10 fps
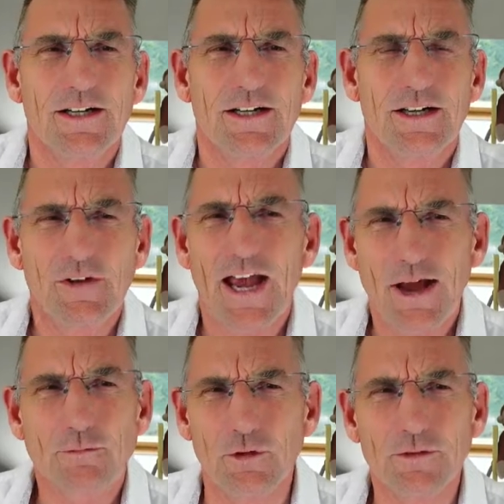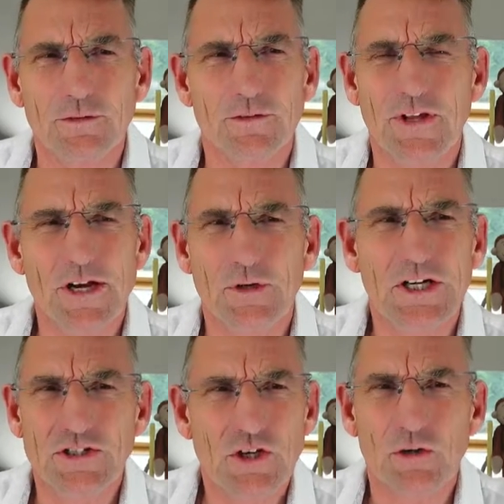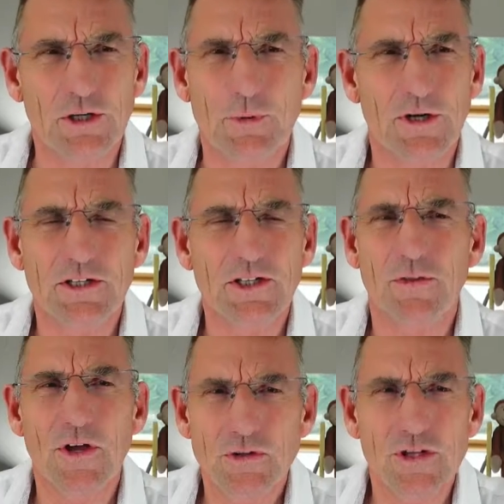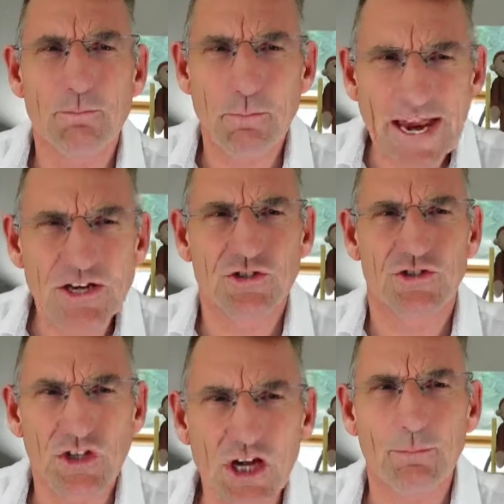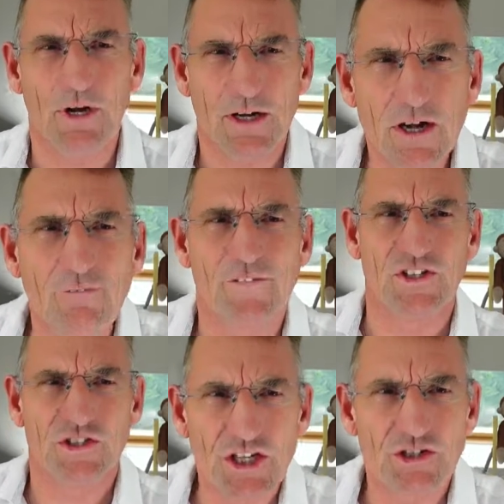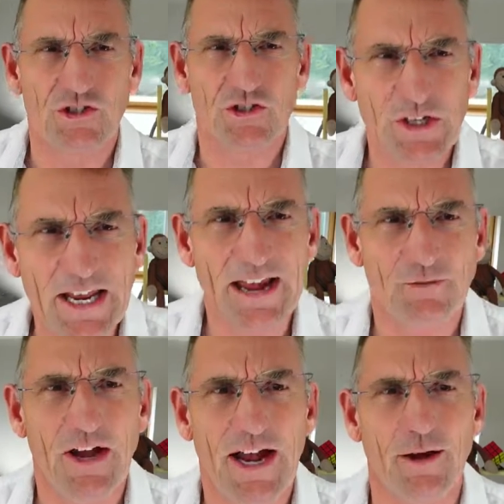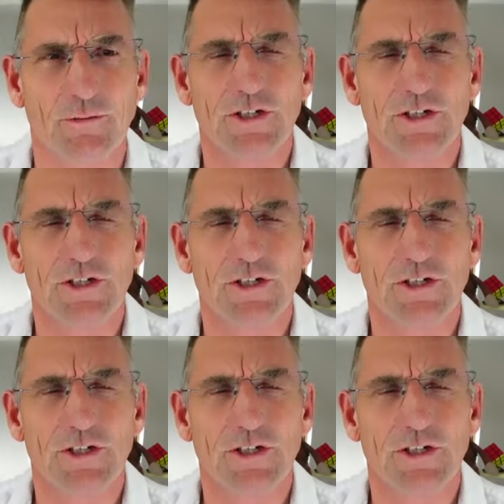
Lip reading: If you haven't, then I'm really sorry, but those are the best type of conversations you can ever have,